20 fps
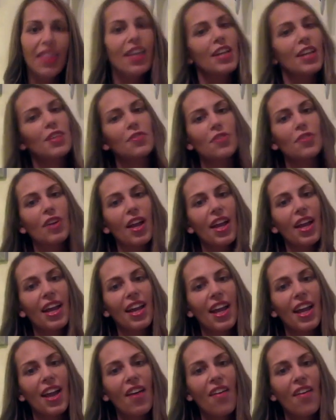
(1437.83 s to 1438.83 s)
Thanks for
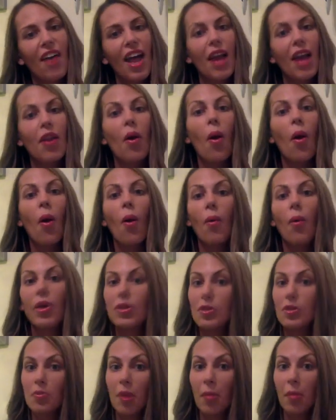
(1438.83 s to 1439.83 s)
hanging out, and
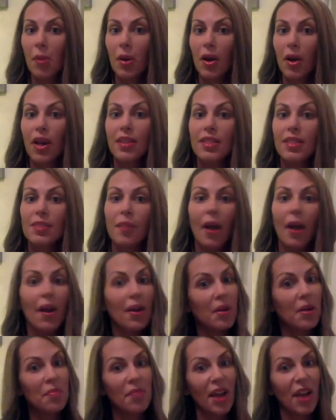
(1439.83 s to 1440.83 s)
always remember, inspire
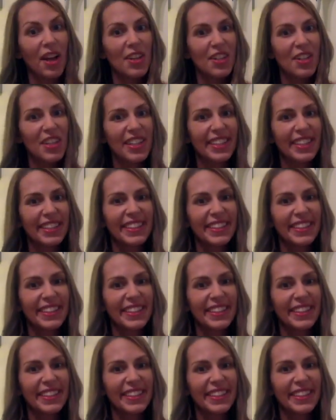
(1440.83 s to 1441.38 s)
compassion.